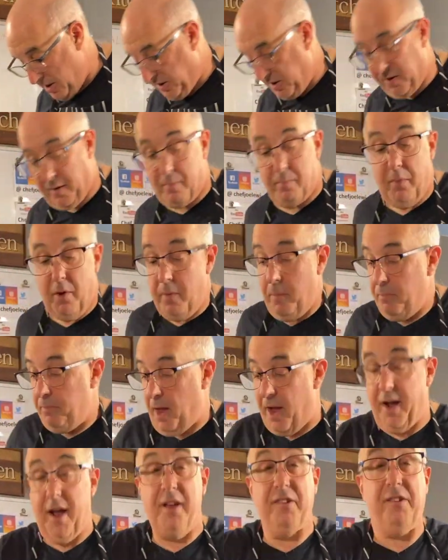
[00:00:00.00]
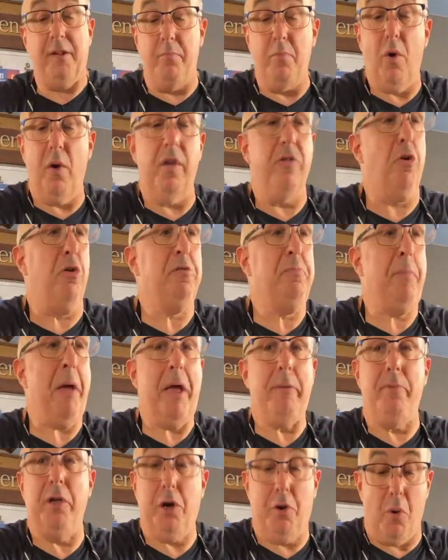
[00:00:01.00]
some more of those
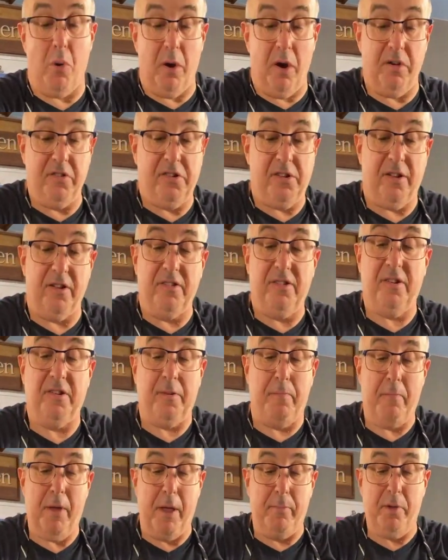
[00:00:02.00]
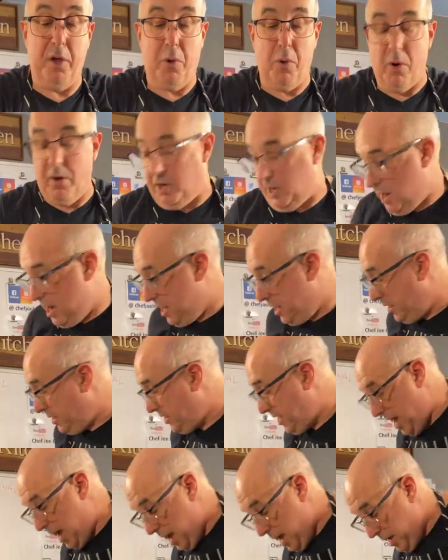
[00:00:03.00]
baby corns because it's a baby corn kind of
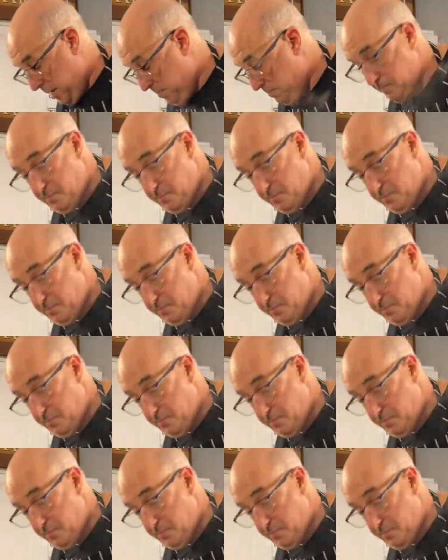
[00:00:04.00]
day.